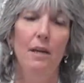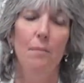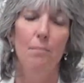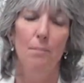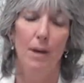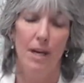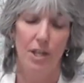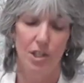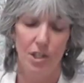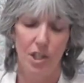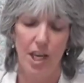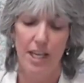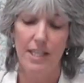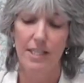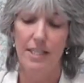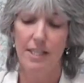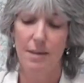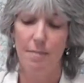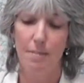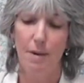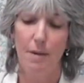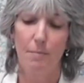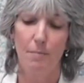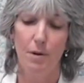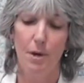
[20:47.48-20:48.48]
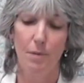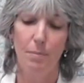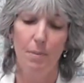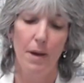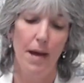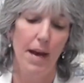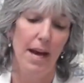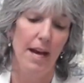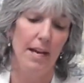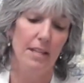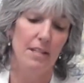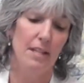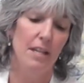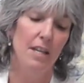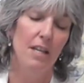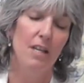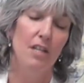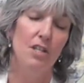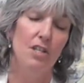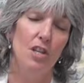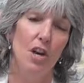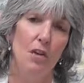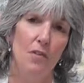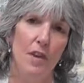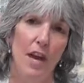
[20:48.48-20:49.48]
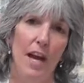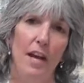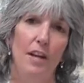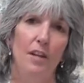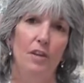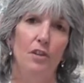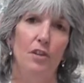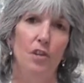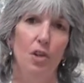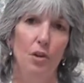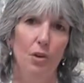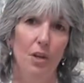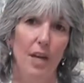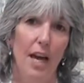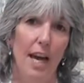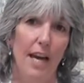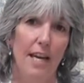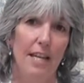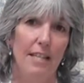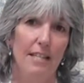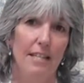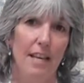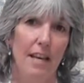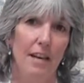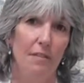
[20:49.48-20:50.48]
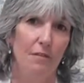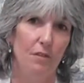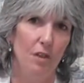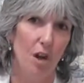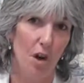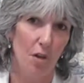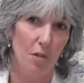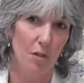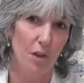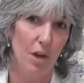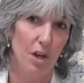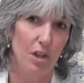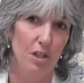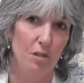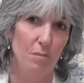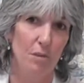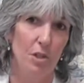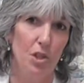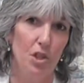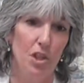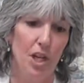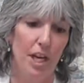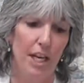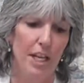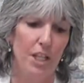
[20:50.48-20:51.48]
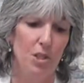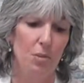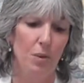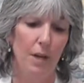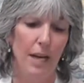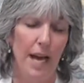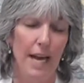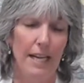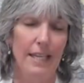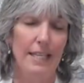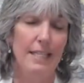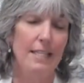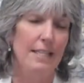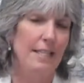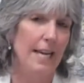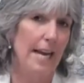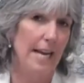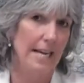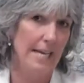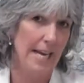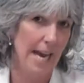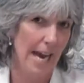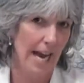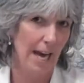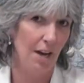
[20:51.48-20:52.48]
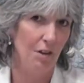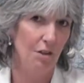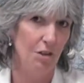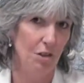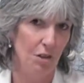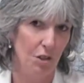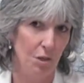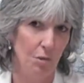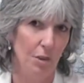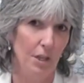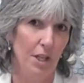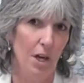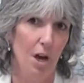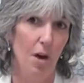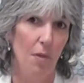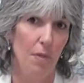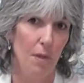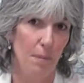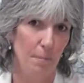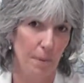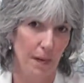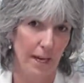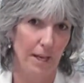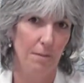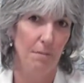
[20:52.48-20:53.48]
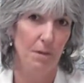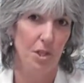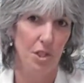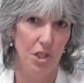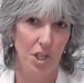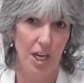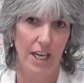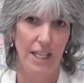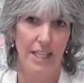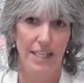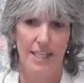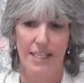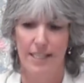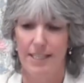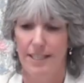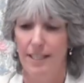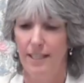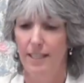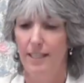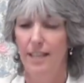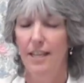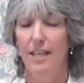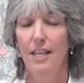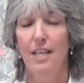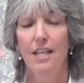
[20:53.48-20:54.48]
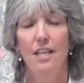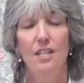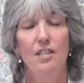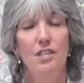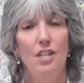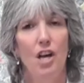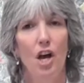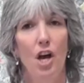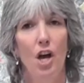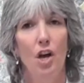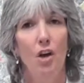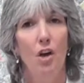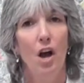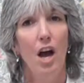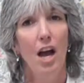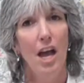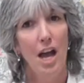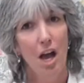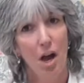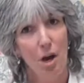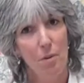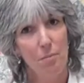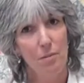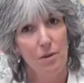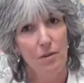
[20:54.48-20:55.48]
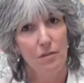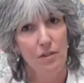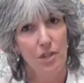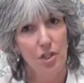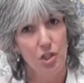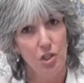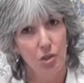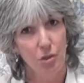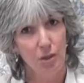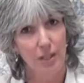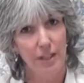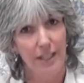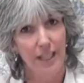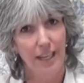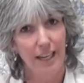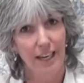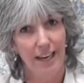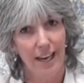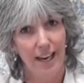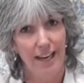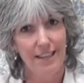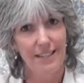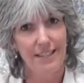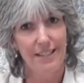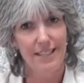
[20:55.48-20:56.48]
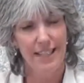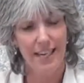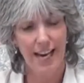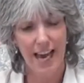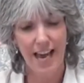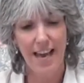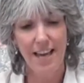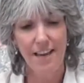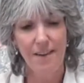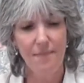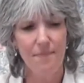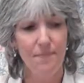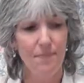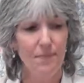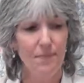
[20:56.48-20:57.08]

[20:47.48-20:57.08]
but just the memory part, so that you ladies that have got those machines will understand how you do it on the bigger machines. So I hope you've enjoyed the class today,